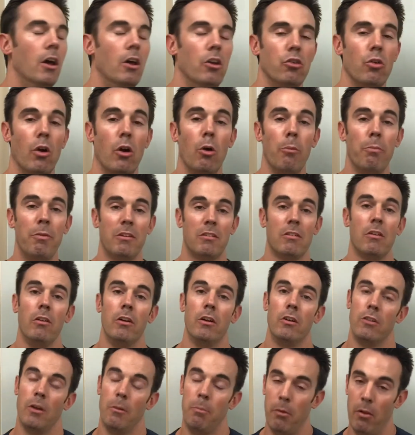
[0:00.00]
So I hope this
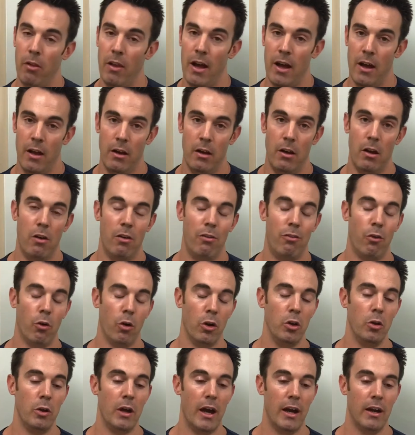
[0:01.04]
clears up a lot for
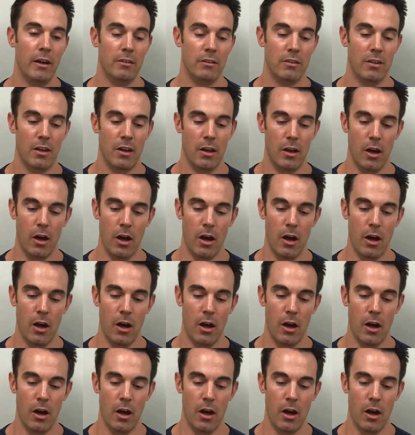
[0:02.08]
you guys.